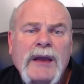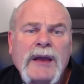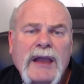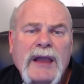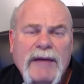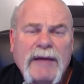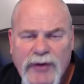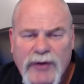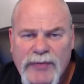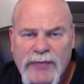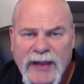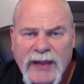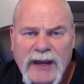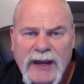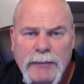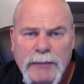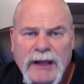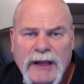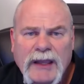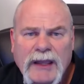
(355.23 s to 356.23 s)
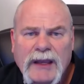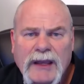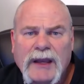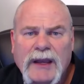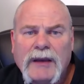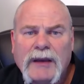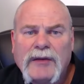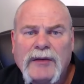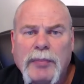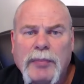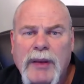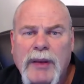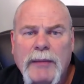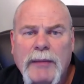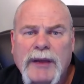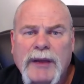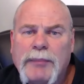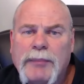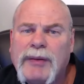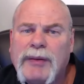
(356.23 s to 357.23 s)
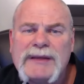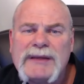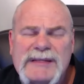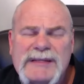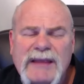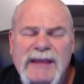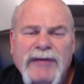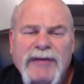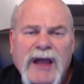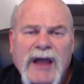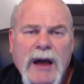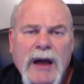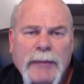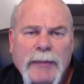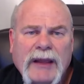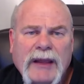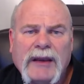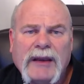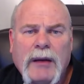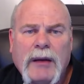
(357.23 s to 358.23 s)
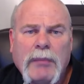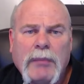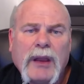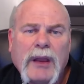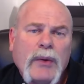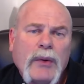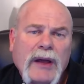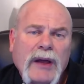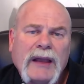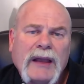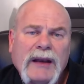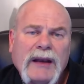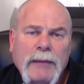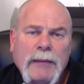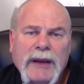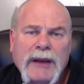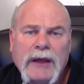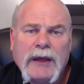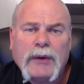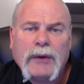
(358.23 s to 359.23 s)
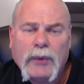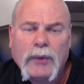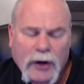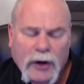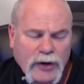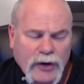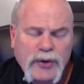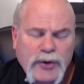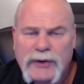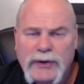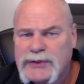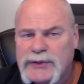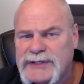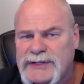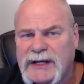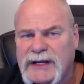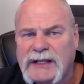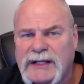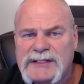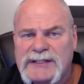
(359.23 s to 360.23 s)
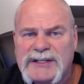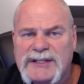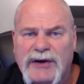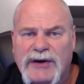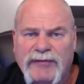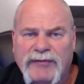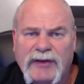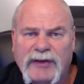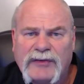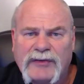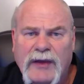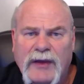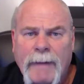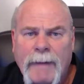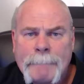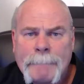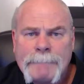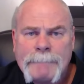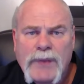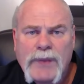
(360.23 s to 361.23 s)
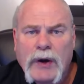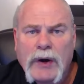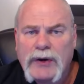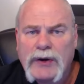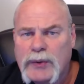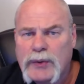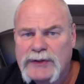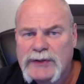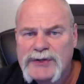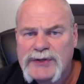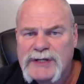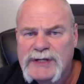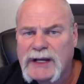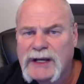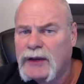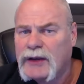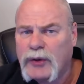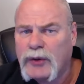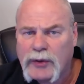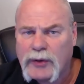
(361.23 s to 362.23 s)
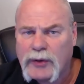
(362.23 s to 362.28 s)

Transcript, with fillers: If you're thinking about getting into plumbing, please leave a comment down below and let me know. Are you interested in service? Are you interested in new